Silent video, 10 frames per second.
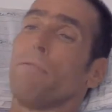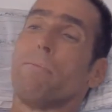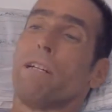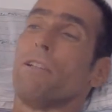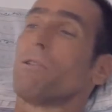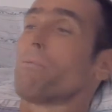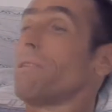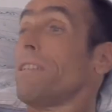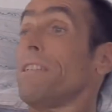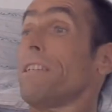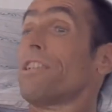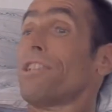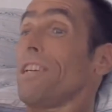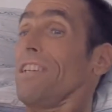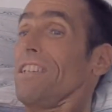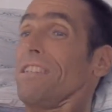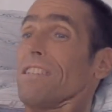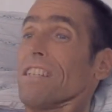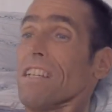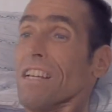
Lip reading: Everybody knows what the Diksha is.